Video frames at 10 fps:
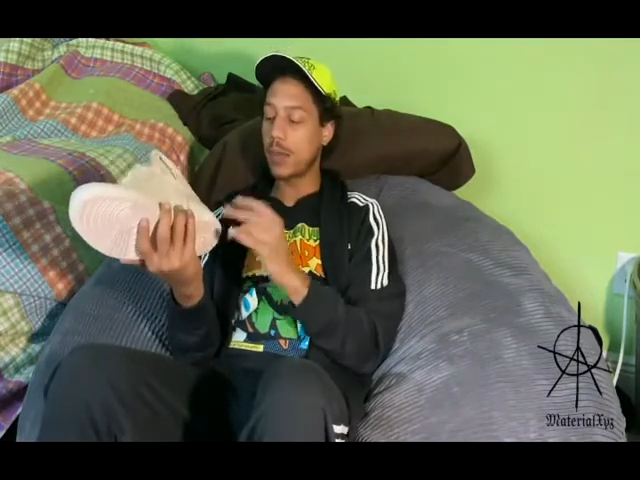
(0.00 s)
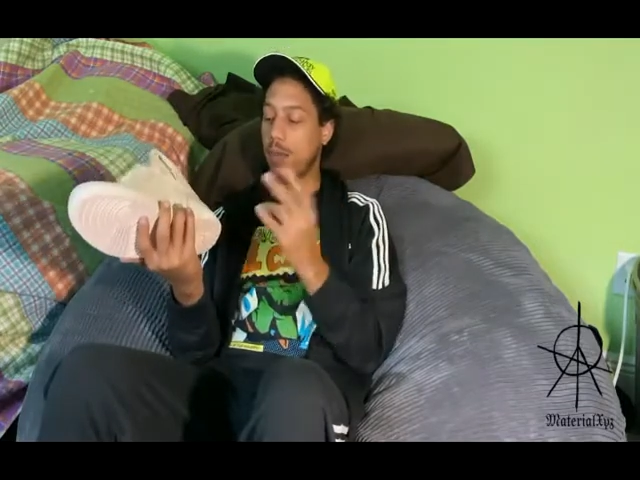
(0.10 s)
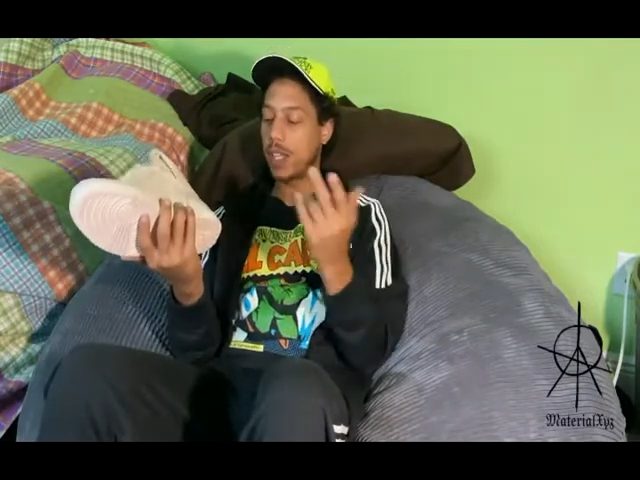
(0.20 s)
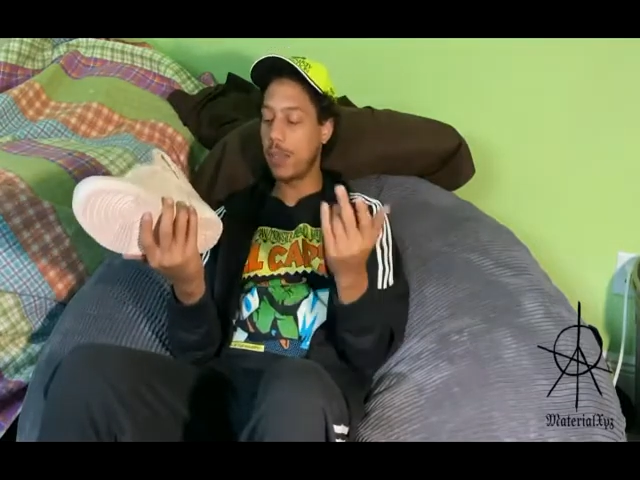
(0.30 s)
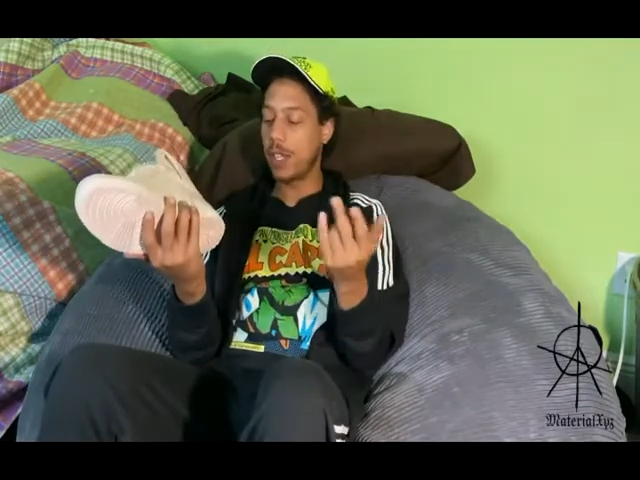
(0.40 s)
with
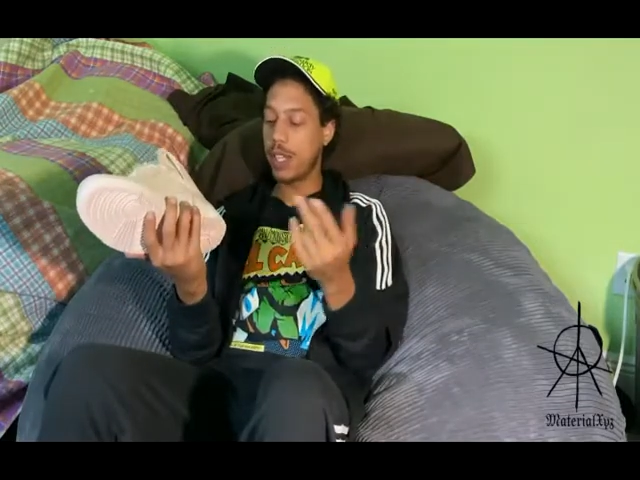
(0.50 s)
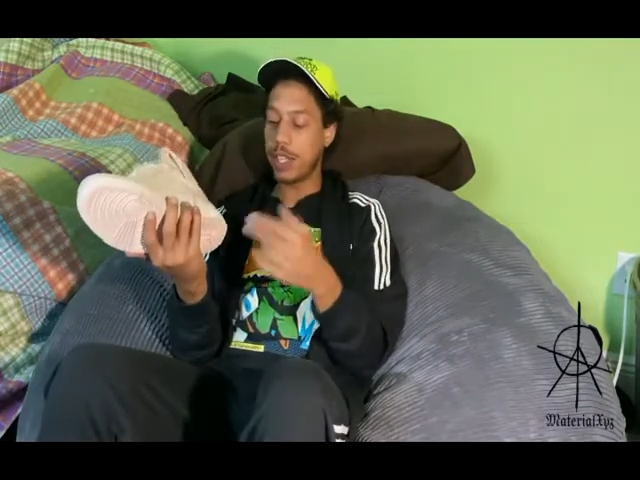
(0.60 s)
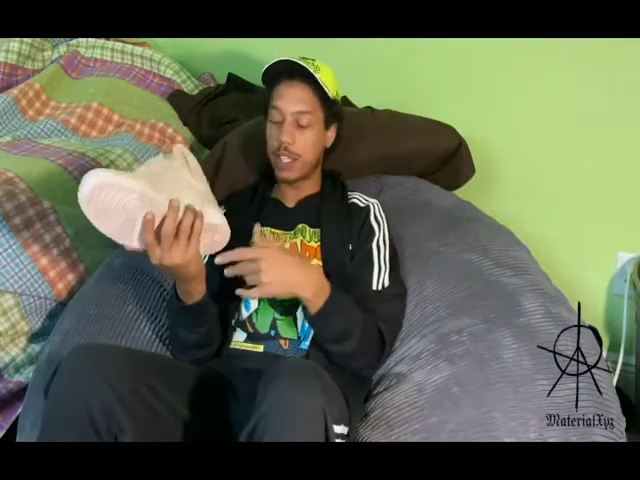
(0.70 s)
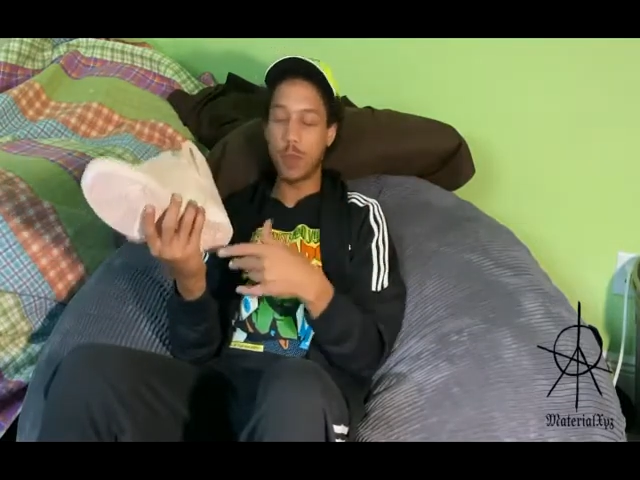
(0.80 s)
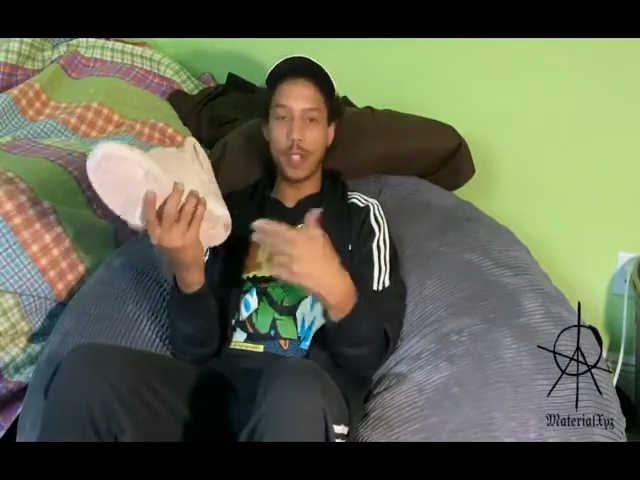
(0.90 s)
my limited
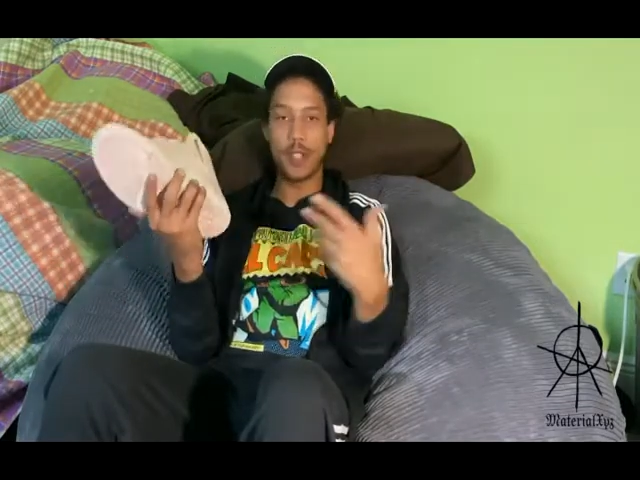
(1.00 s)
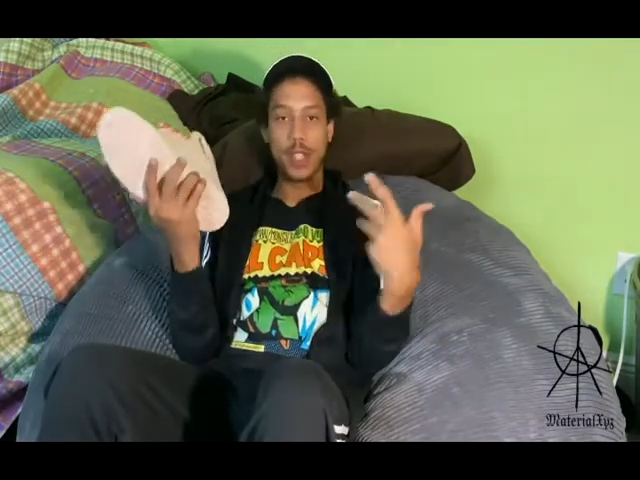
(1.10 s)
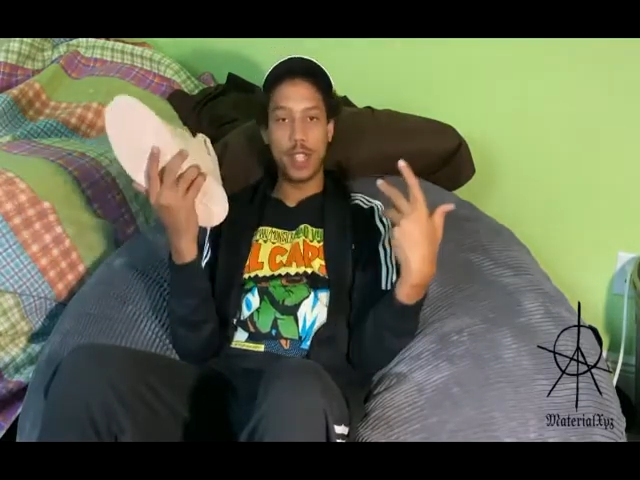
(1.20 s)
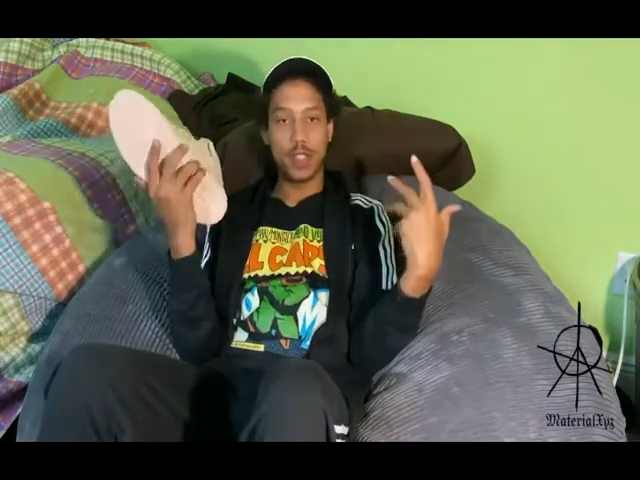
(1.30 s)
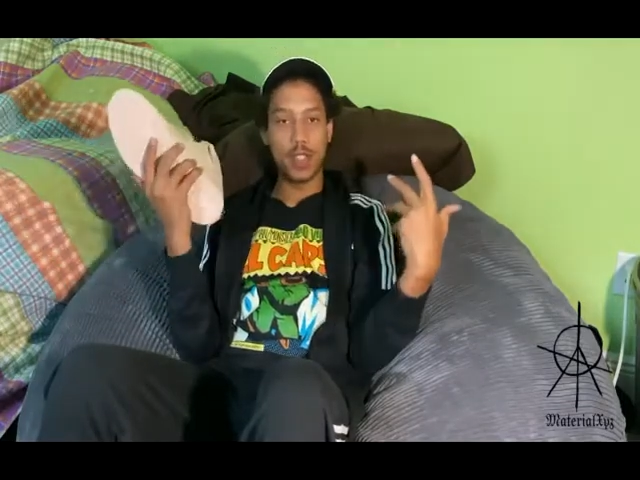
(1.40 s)

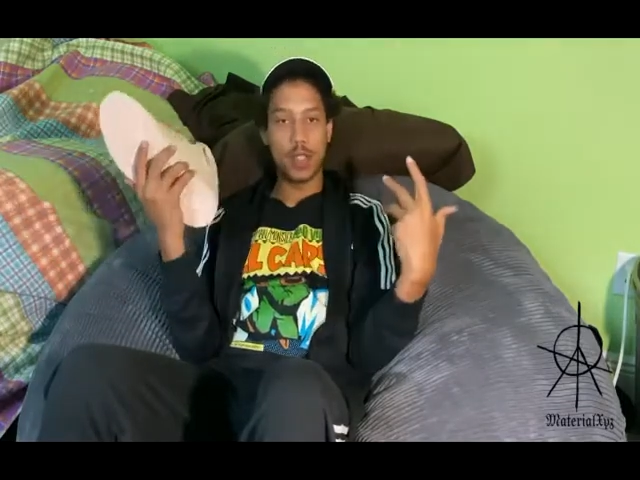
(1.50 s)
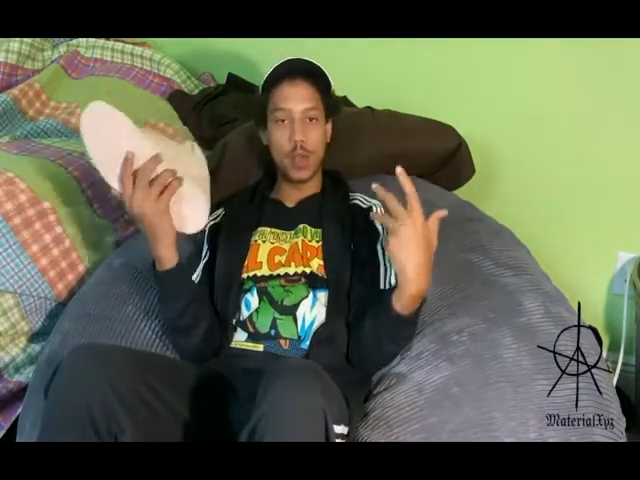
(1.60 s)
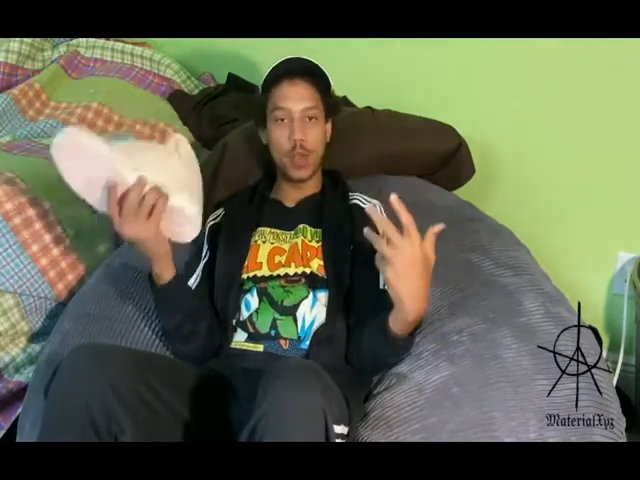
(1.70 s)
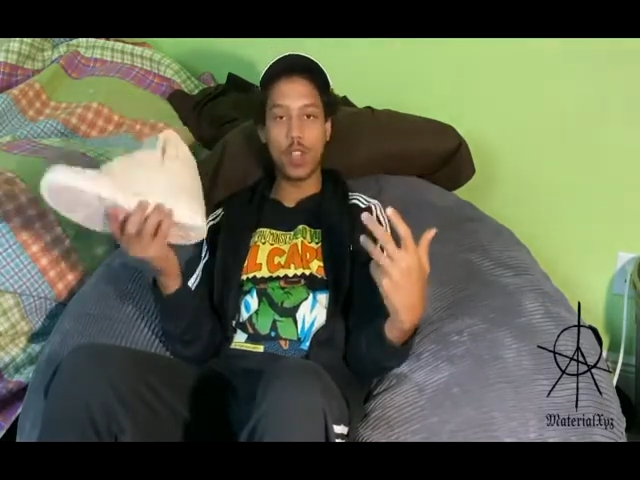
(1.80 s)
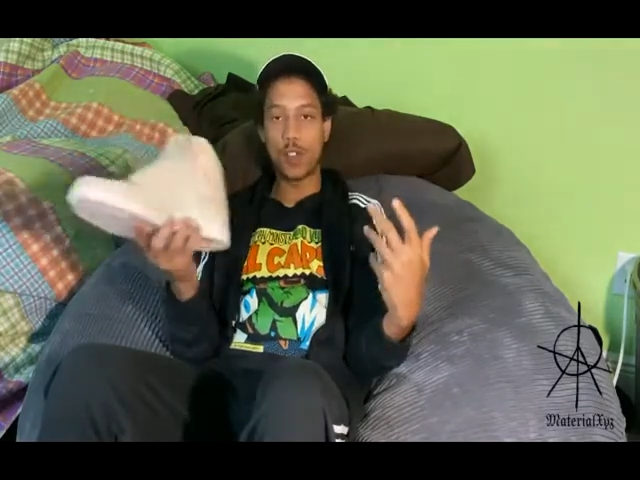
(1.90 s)
experience
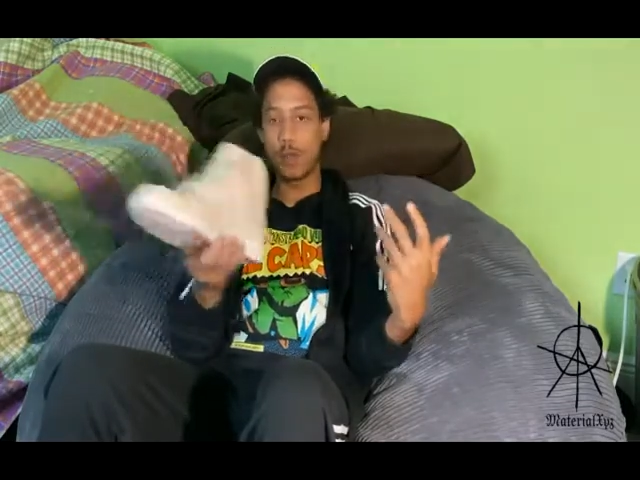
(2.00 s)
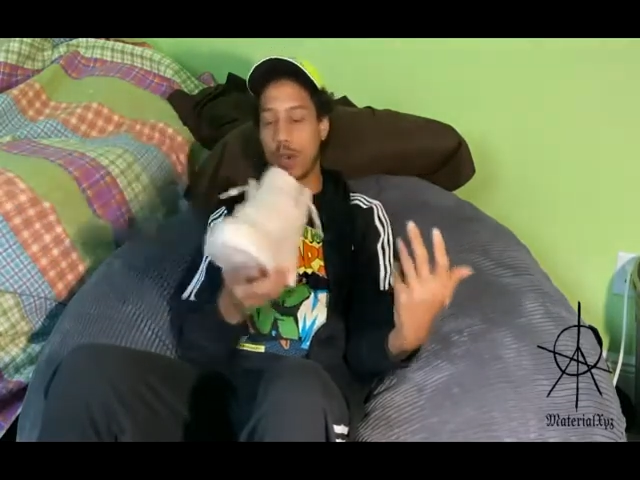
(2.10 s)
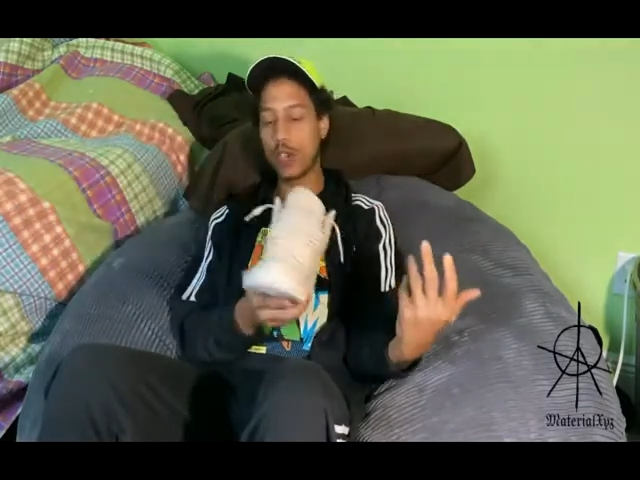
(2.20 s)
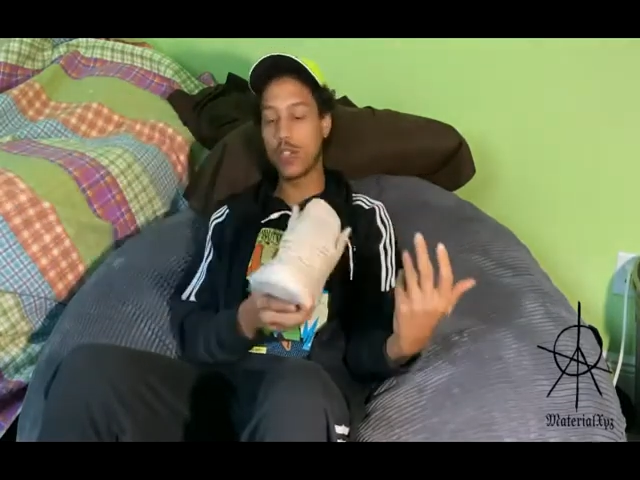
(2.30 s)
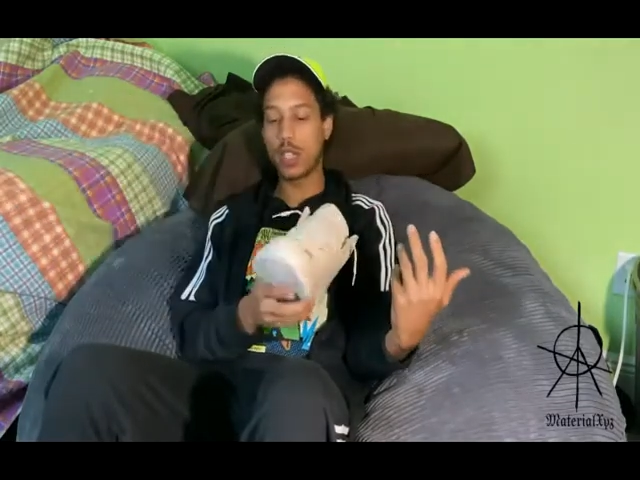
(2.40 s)
with
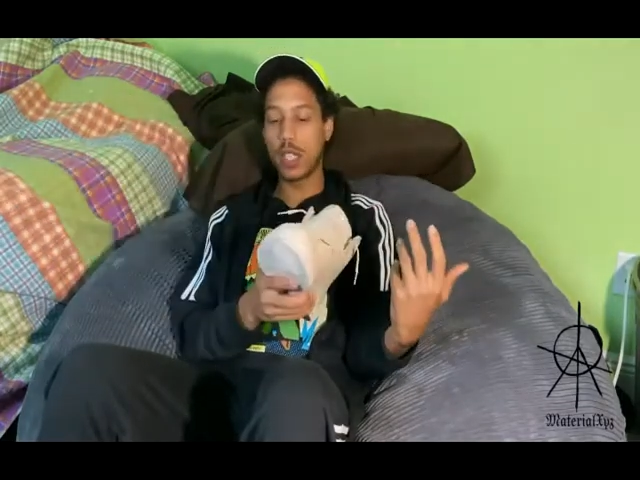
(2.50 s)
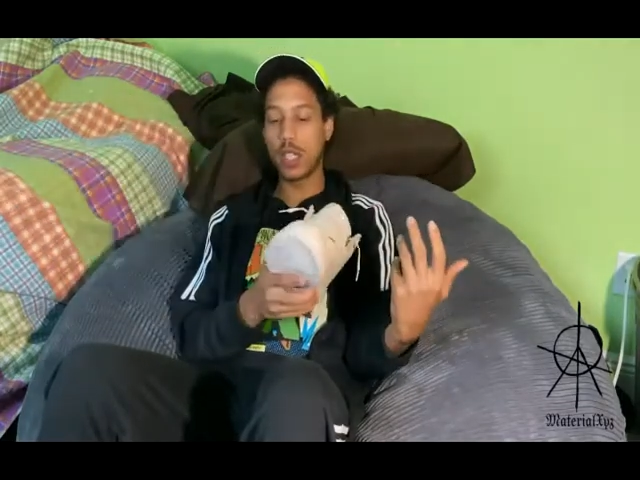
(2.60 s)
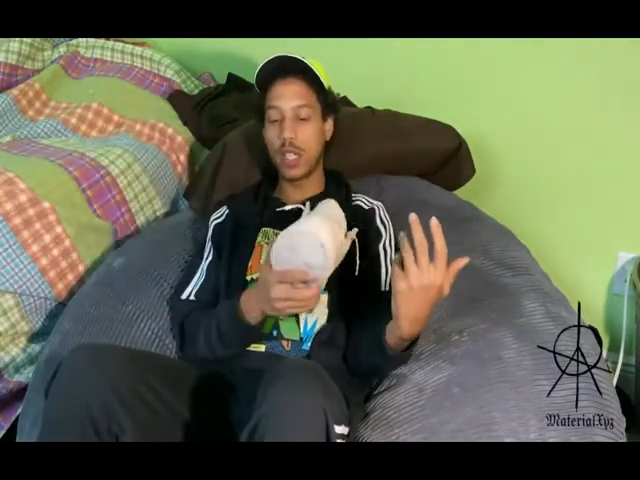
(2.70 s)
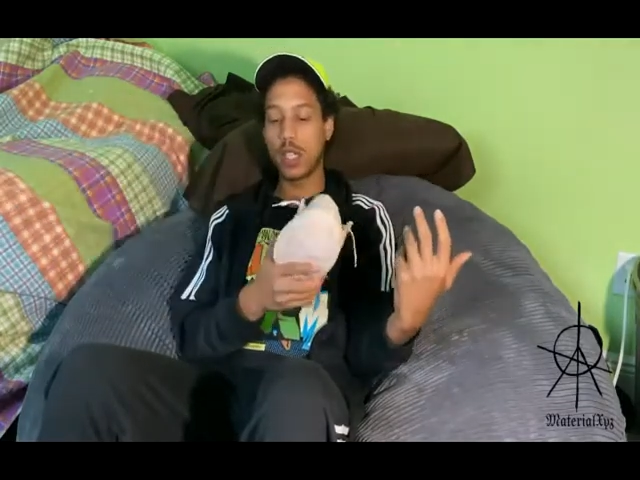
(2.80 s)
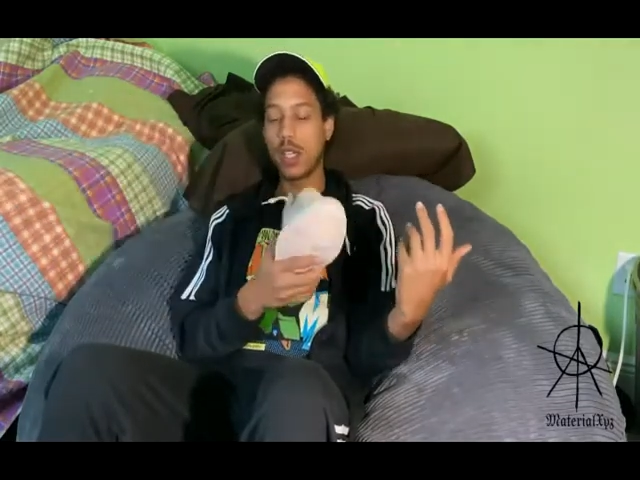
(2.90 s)
purchasing